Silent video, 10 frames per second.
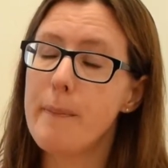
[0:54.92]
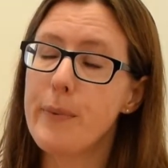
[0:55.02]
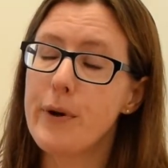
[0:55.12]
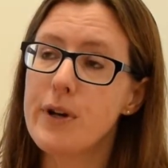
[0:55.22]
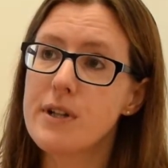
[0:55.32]

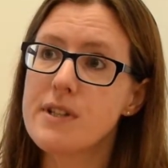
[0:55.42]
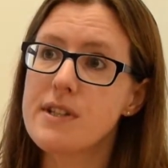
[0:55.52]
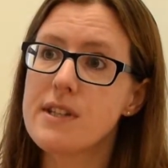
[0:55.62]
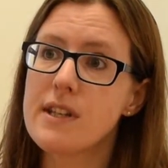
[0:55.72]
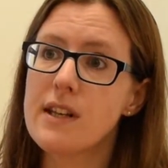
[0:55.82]

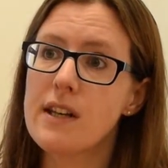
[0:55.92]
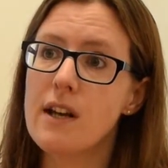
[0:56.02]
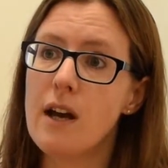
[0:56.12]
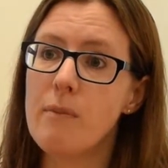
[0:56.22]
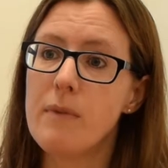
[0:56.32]
but
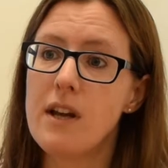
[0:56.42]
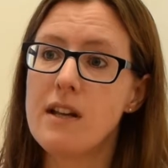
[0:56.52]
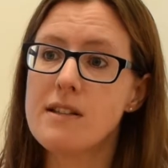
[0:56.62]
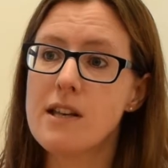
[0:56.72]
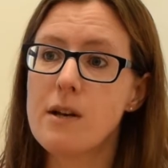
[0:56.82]

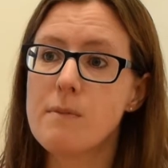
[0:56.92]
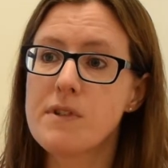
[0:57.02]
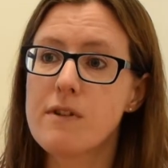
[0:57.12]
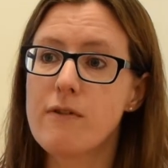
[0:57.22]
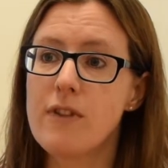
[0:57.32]
in
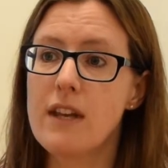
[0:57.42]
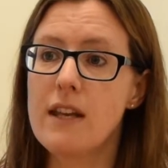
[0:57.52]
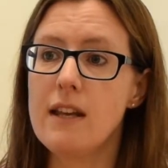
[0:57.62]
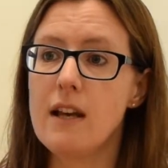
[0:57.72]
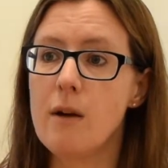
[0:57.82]
terms of
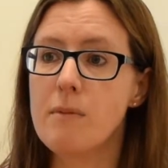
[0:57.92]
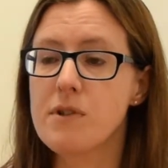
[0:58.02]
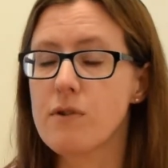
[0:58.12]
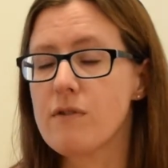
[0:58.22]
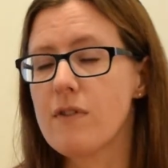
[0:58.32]
the
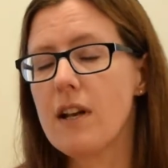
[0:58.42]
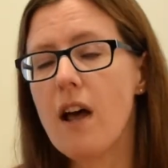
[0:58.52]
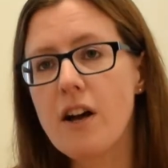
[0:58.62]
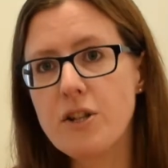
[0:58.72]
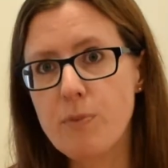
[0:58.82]
sort of the
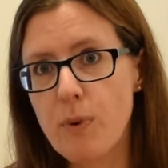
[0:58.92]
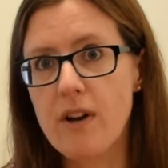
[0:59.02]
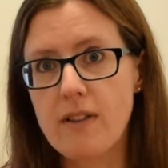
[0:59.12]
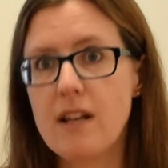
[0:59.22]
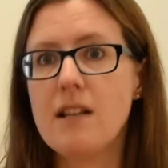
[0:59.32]
larger
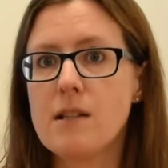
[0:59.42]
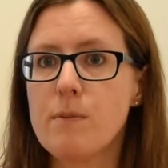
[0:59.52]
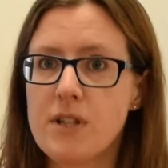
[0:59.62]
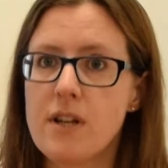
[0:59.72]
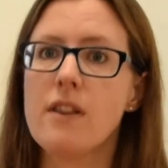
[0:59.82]
work that needs to
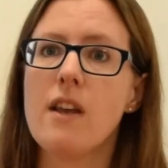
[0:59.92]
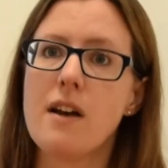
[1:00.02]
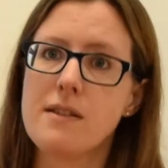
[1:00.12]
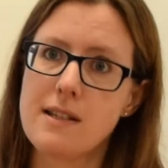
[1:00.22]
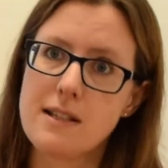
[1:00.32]
be done, the
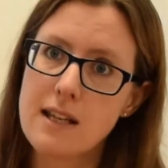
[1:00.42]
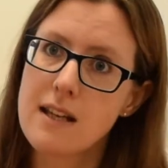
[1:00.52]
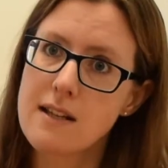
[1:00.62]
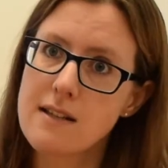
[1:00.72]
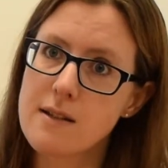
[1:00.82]

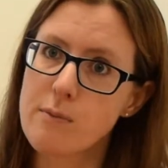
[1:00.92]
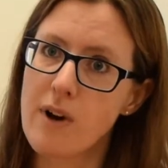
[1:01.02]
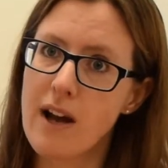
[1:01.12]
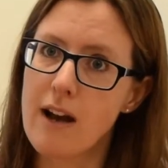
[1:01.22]
RCTs and what